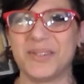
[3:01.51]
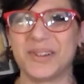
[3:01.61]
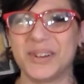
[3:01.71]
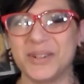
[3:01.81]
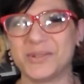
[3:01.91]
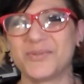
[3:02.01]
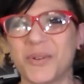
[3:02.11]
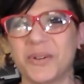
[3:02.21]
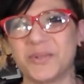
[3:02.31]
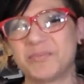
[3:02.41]
that you're going to use
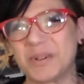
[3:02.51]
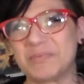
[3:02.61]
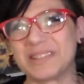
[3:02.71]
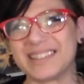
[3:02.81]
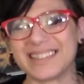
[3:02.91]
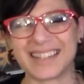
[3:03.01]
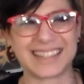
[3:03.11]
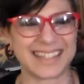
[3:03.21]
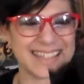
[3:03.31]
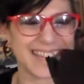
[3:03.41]
for those purposes,
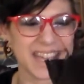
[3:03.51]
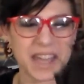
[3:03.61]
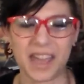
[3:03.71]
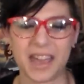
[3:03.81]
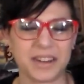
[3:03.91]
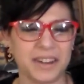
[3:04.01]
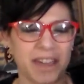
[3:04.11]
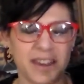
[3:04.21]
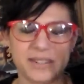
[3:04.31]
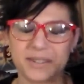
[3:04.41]
I think. And
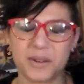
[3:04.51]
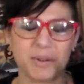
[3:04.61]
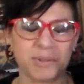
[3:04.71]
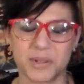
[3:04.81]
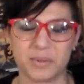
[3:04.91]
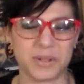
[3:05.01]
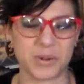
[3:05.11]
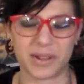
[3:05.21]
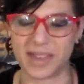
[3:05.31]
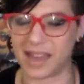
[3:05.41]
I so
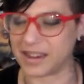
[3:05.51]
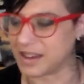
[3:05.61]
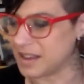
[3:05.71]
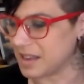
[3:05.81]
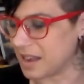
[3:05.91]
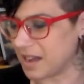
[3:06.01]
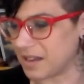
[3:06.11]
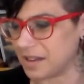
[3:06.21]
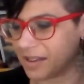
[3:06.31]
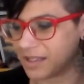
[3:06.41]
enjoy that.
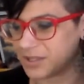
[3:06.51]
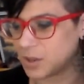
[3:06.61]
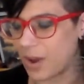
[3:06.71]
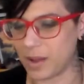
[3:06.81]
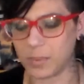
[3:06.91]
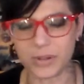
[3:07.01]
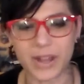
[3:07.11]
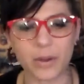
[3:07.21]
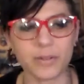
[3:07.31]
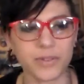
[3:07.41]
So I
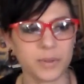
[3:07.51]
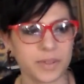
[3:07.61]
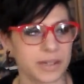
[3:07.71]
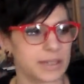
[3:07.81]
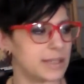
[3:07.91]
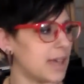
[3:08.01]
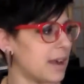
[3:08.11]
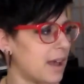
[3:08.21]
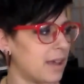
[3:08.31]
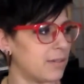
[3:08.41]
pulled out a few things
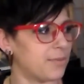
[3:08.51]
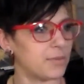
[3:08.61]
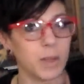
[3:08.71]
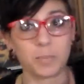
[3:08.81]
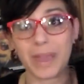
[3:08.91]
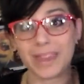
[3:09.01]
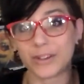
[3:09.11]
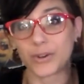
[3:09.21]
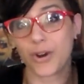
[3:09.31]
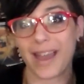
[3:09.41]
that
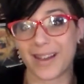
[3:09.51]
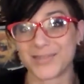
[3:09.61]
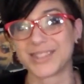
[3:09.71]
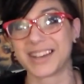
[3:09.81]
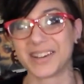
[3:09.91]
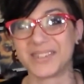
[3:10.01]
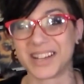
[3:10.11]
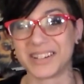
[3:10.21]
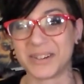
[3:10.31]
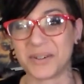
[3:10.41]
pagan crafts that I've
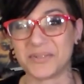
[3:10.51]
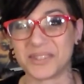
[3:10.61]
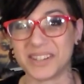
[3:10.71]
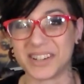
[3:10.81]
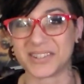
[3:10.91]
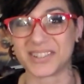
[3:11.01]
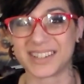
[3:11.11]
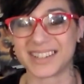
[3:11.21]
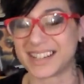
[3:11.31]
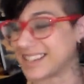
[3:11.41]
done over the years,
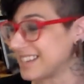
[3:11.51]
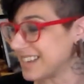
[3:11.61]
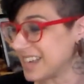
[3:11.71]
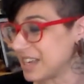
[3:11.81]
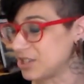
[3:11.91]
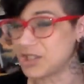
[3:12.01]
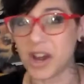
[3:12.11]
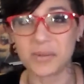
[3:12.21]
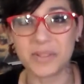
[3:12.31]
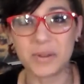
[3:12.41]
and to
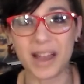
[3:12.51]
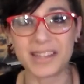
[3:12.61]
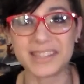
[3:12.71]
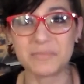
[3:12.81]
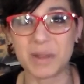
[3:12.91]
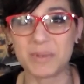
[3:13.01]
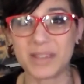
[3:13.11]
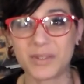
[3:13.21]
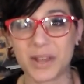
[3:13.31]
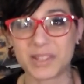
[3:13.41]
share with you guys and maybe
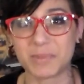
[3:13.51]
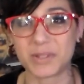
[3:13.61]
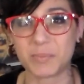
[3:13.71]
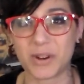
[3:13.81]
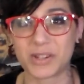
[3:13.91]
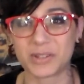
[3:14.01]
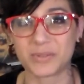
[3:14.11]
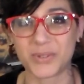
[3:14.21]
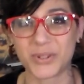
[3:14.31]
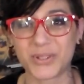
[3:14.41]
give you guys some
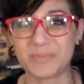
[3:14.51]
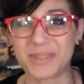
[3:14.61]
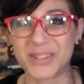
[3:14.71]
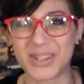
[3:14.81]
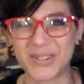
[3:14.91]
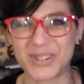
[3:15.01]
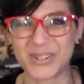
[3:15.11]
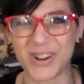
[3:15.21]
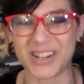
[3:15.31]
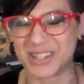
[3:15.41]
inspiration for some things that you
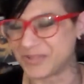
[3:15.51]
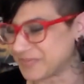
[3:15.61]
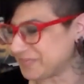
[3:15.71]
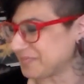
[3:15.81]
can try too.